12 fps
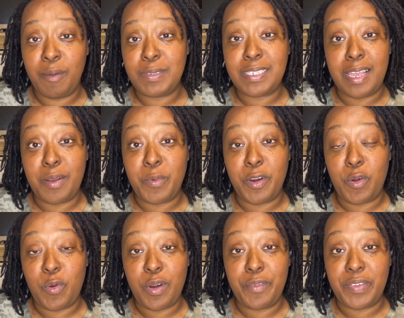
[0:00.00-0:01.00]
He would say the
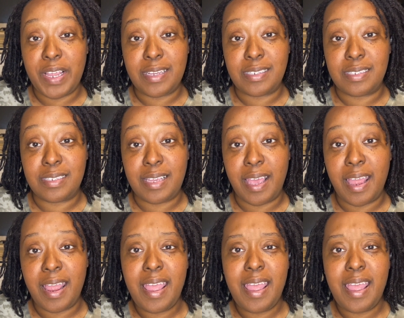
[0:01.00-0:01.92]
word cornflakes instead.